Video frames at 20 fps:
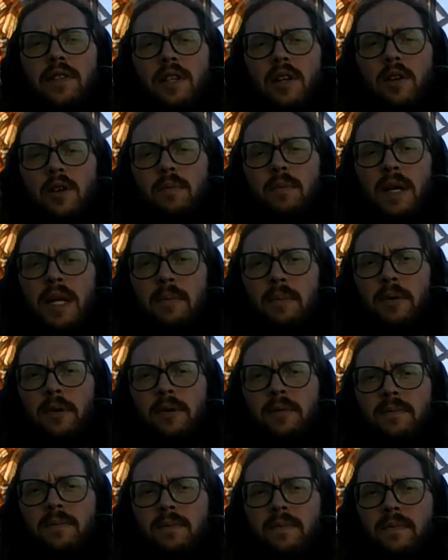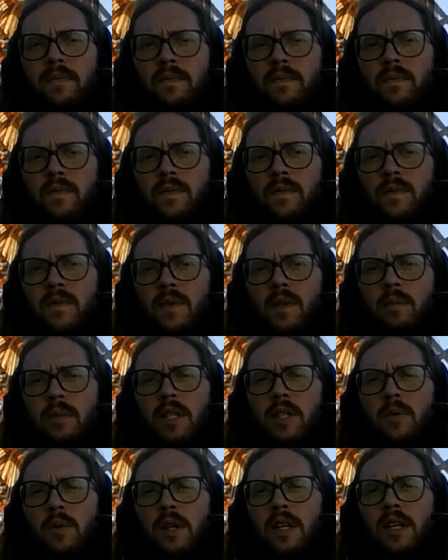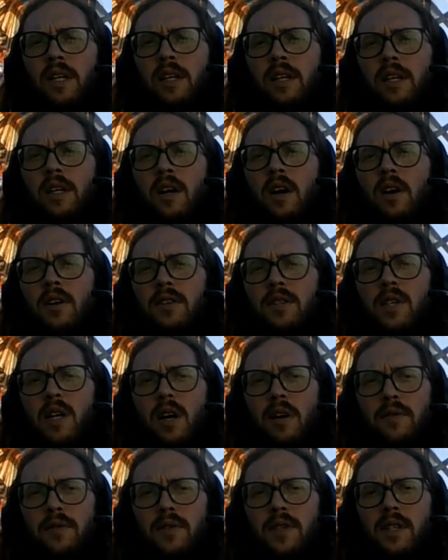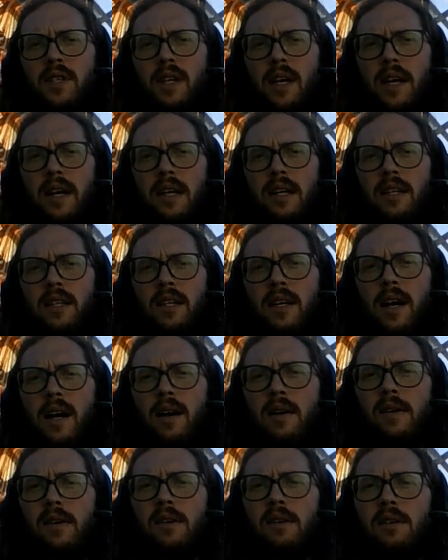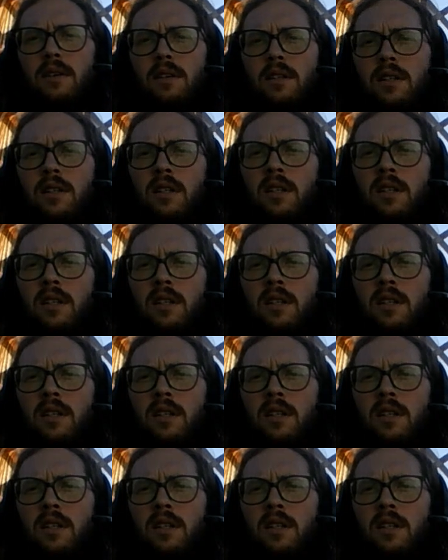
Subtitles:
and other people, between ourselves and our